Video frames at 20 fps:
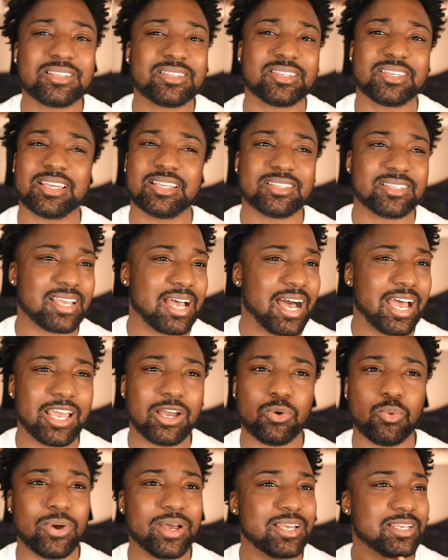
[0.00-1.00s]
since
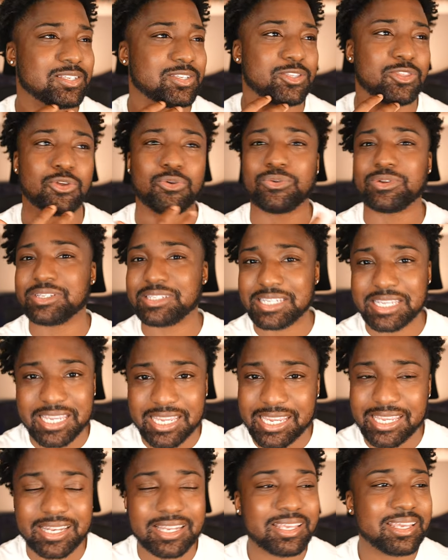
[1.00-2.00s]
iOS
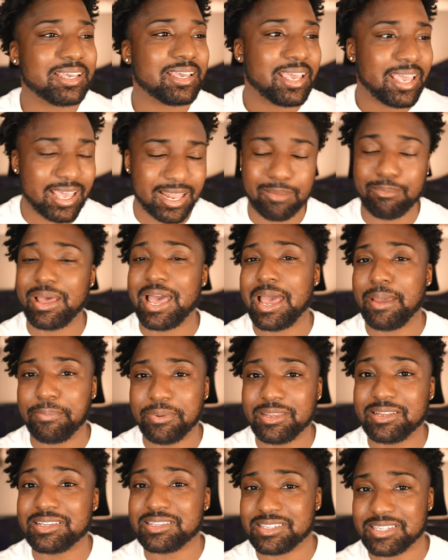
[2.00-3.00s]
13, and I'm
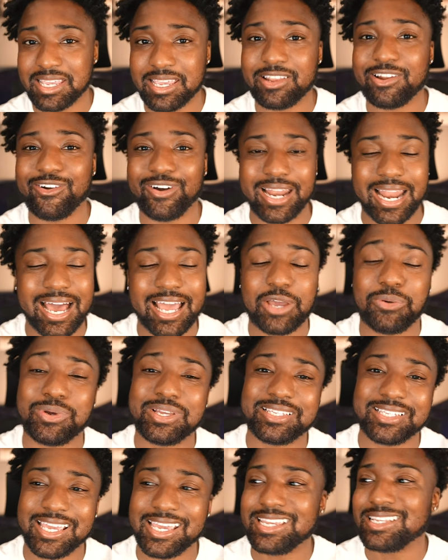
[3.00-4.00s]
happy to see it on
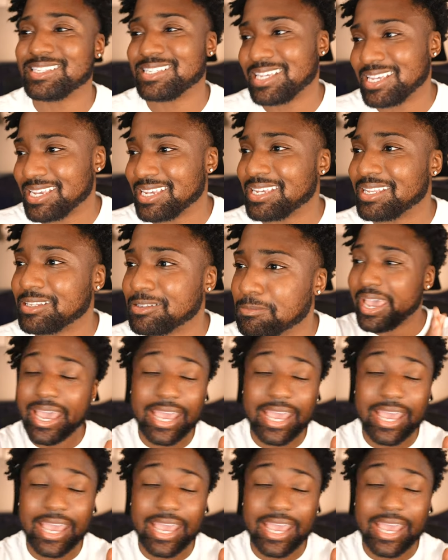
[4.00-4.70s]
iOS 18.